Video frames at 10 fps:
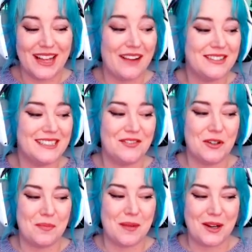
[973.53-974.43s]
have to give you a
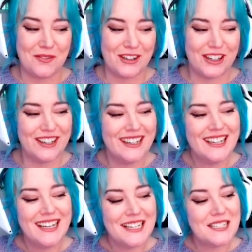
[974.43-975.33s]
makeover
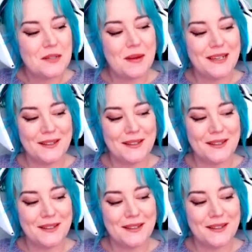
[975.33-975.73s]
to make you